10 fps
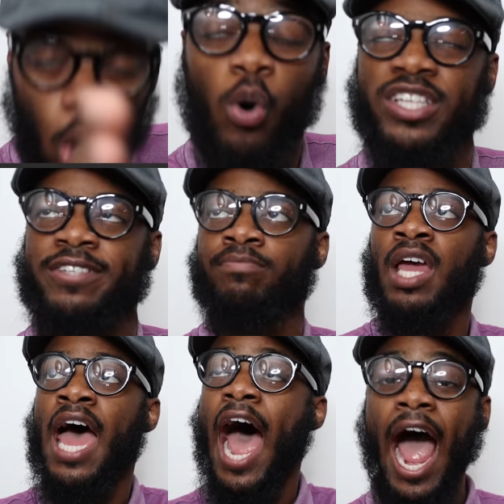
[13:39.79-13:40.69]
choice,
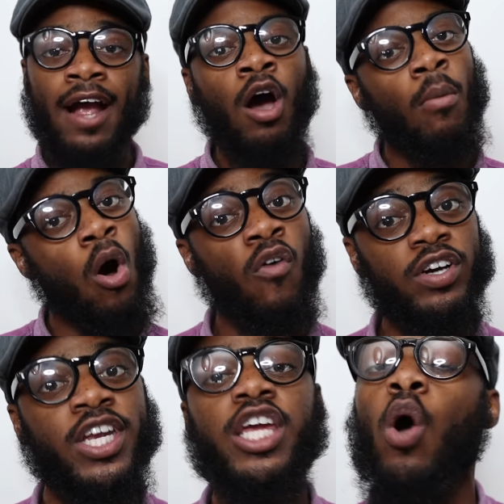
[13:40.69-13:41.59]
I come
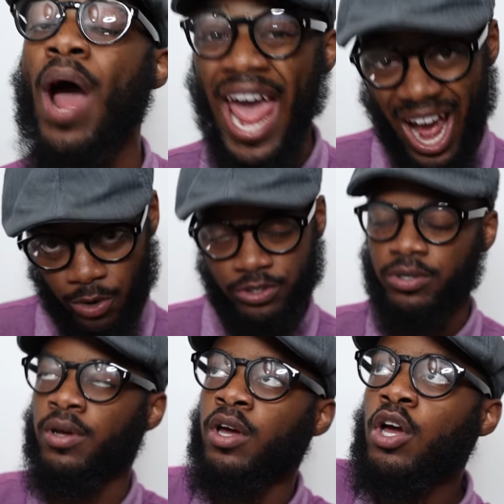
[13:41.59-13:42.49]
over to your house.